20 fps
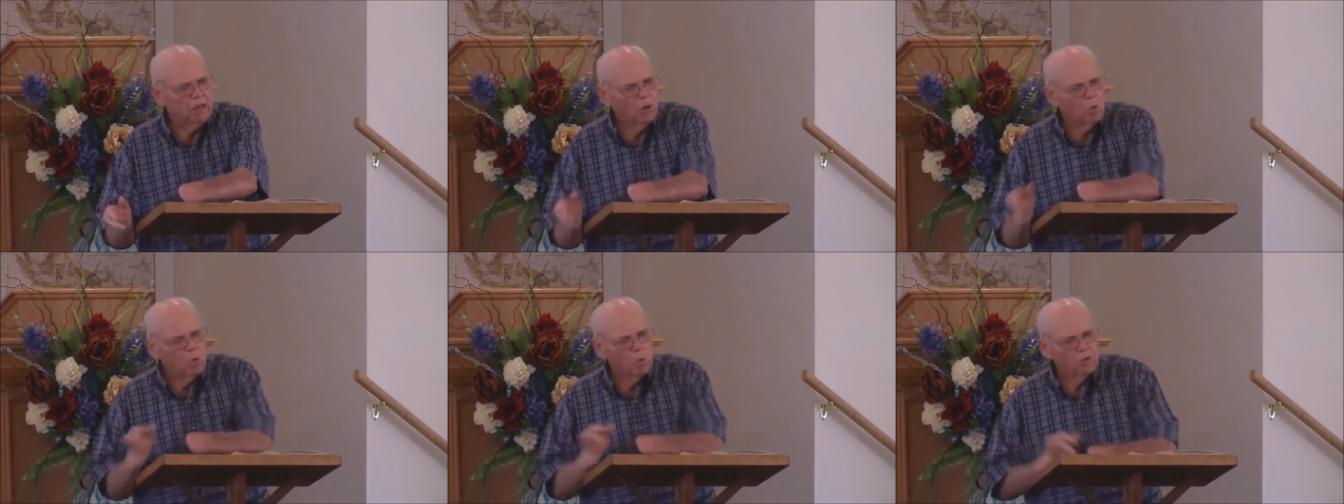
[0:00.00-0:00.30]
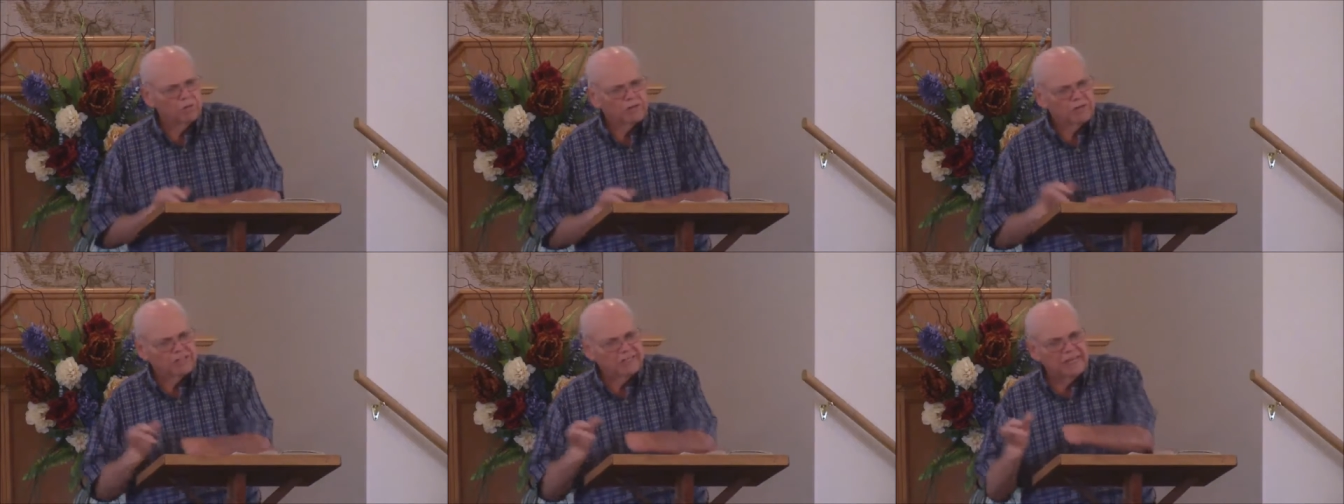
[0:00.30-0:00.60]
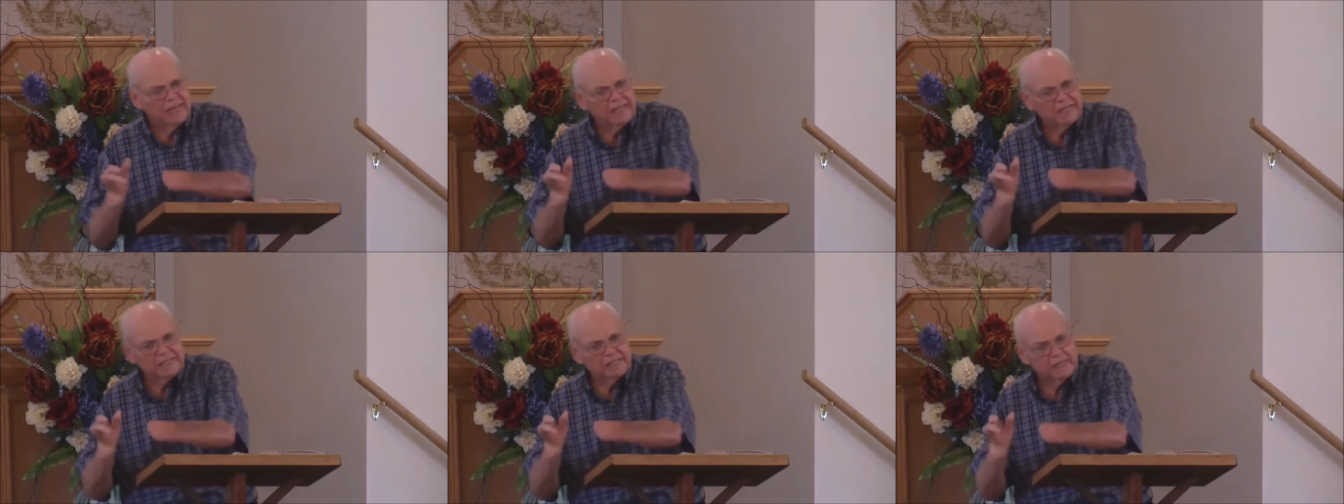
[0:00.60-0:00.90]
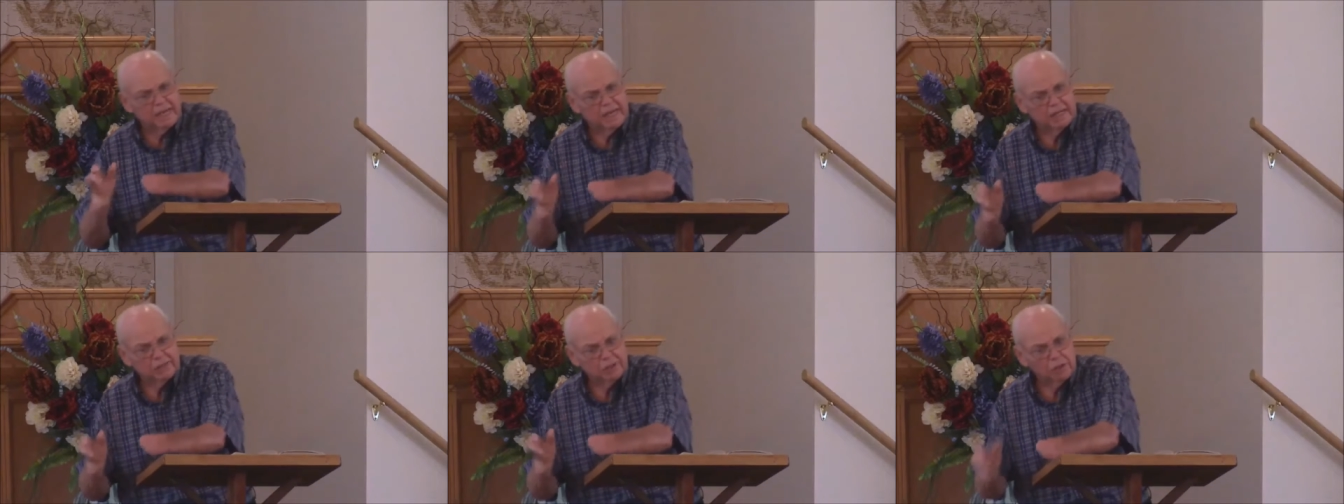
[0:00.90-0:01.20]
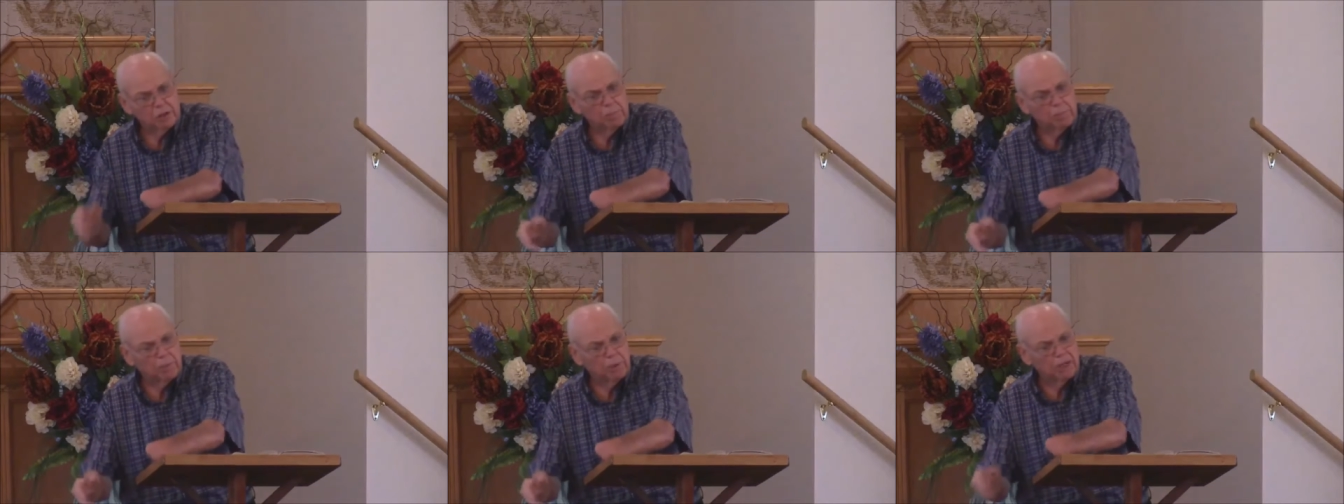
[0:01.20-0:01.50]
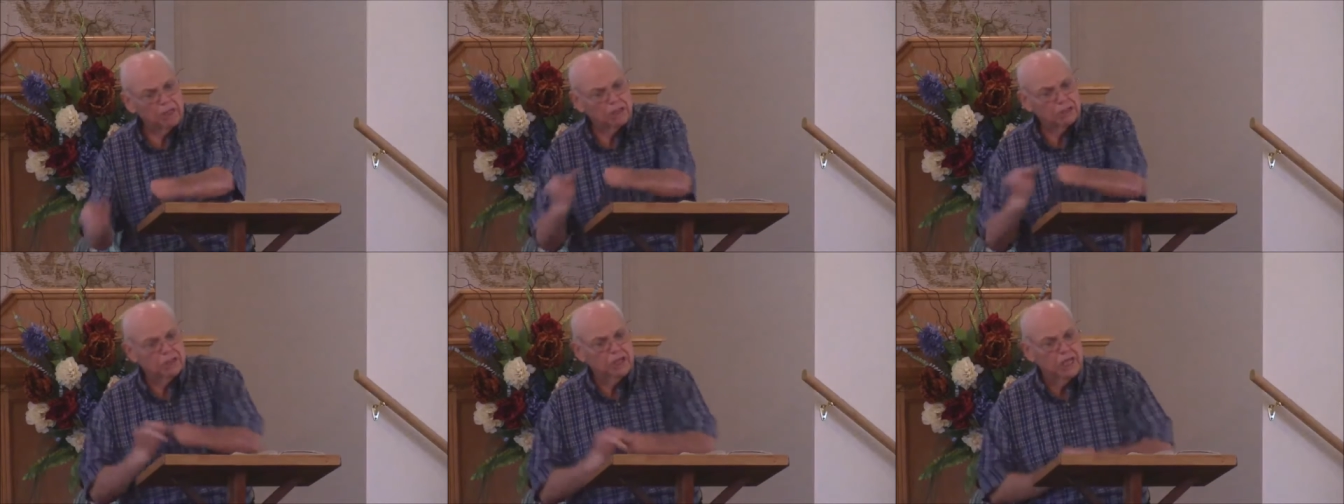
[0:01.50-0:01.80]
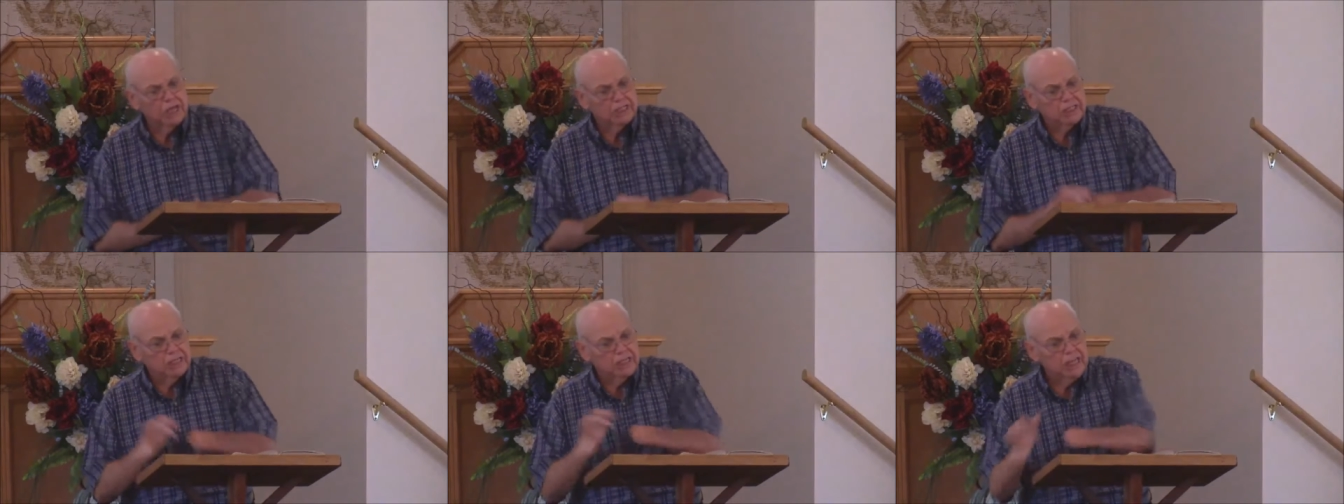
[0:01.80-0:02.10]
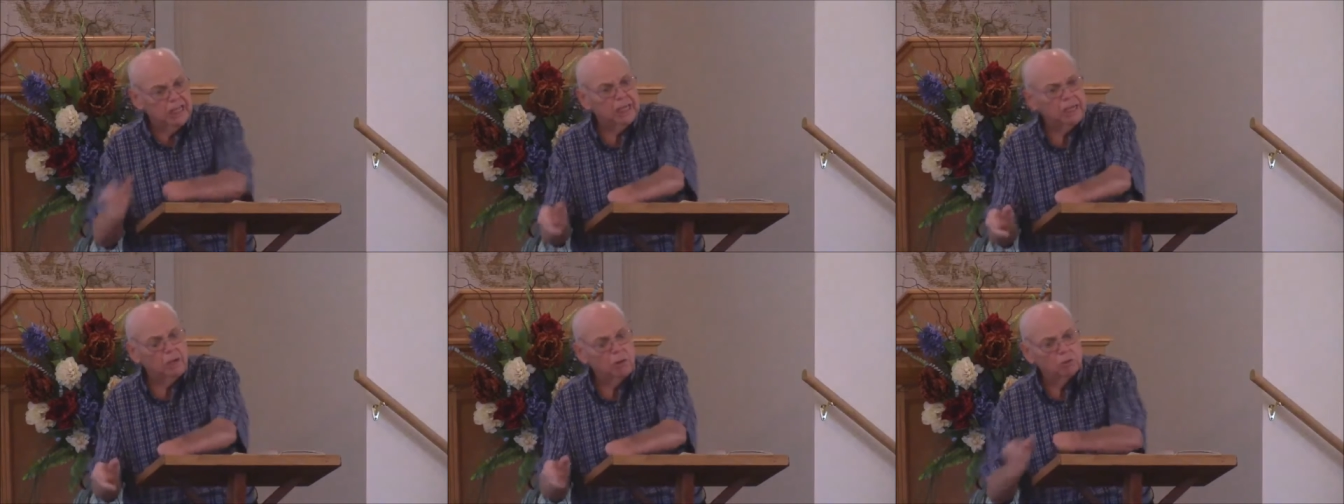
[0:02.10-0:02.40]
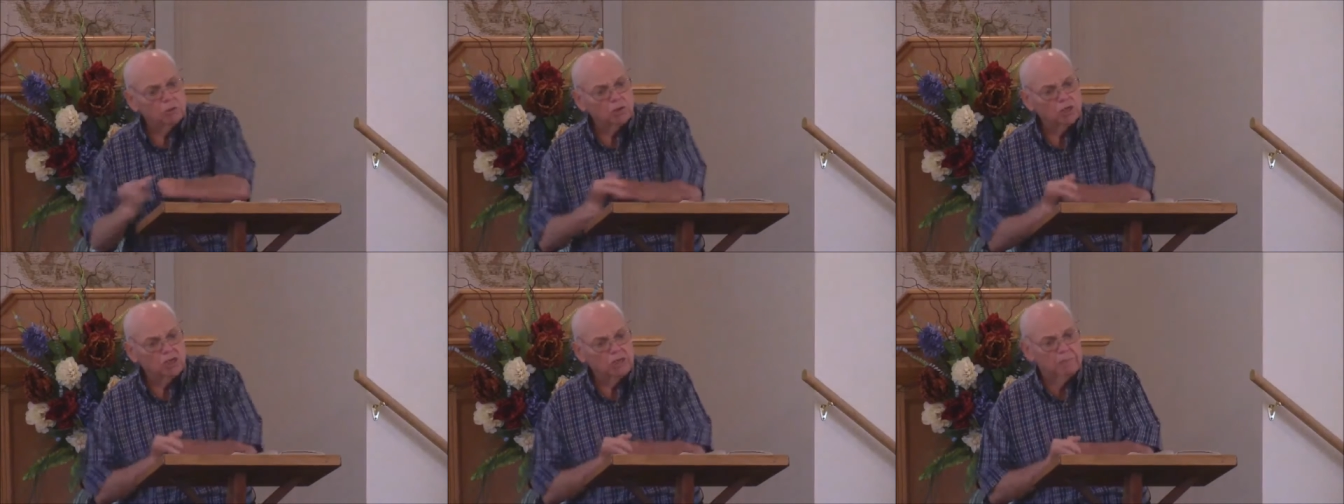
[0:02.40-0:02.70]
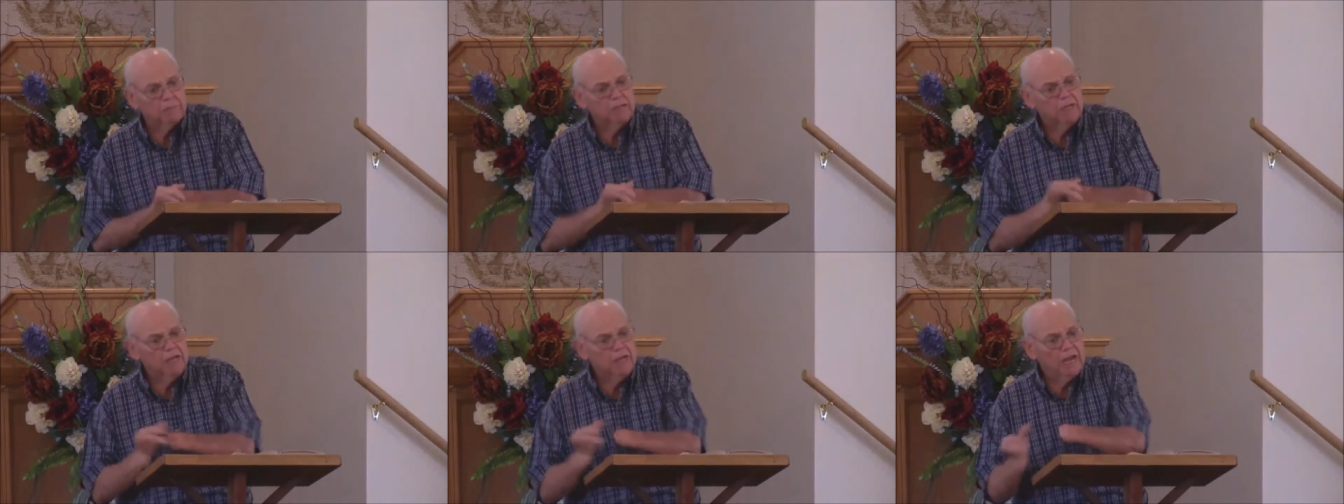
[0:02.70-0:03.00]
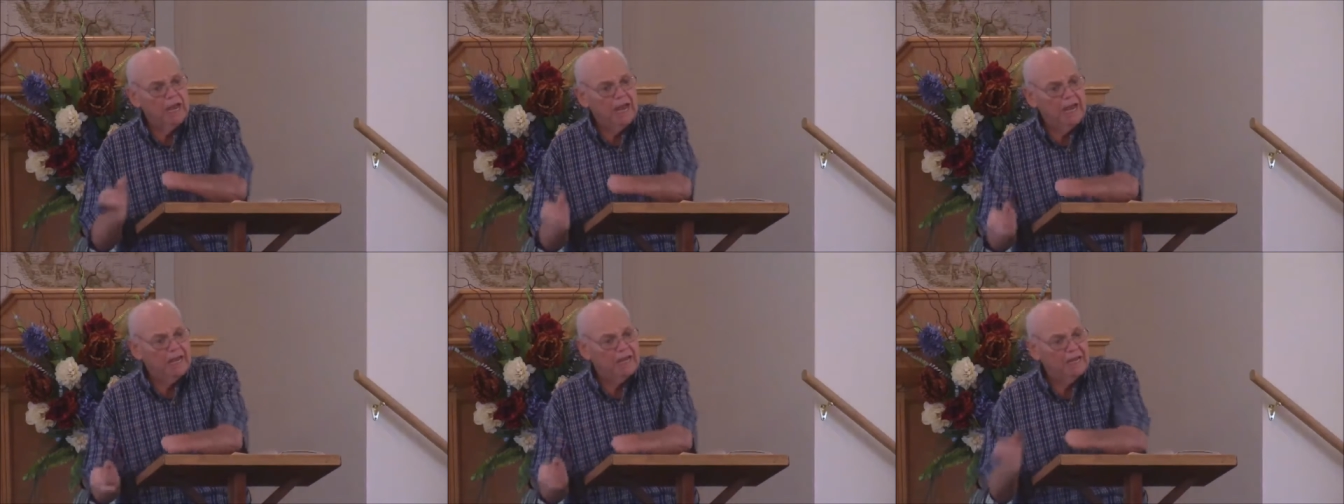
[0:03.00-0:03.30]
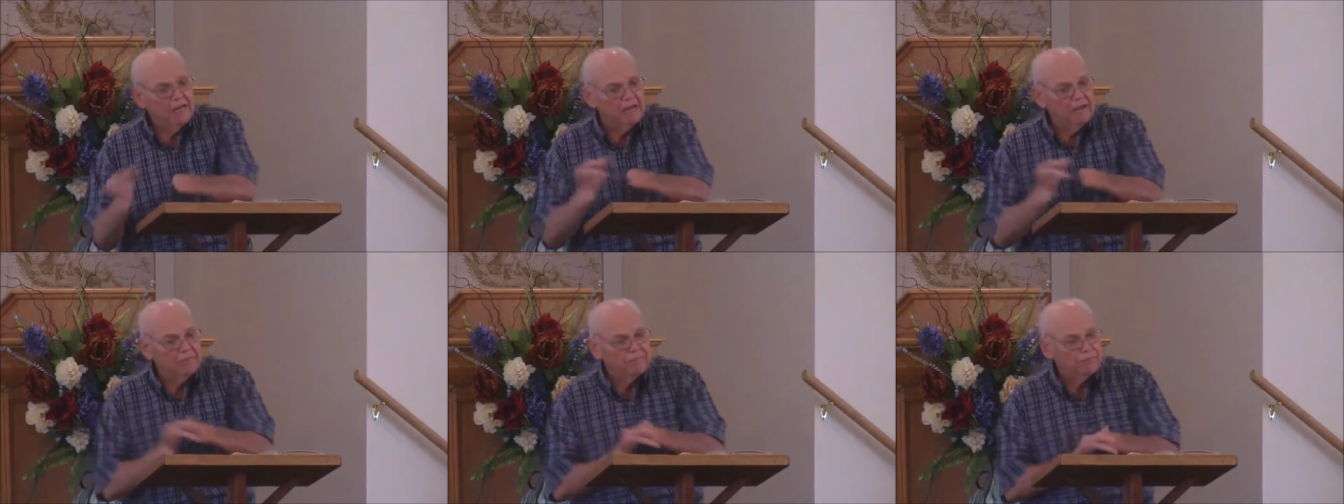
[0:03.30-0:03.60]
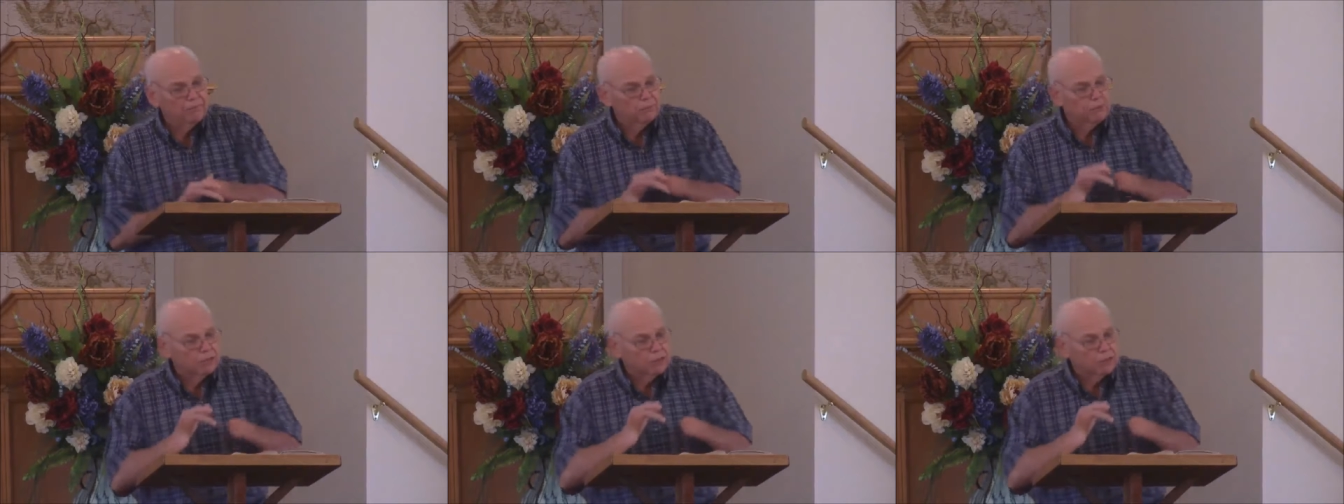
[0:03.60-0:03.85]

where that they can take their place next and he can go sleep. And if there's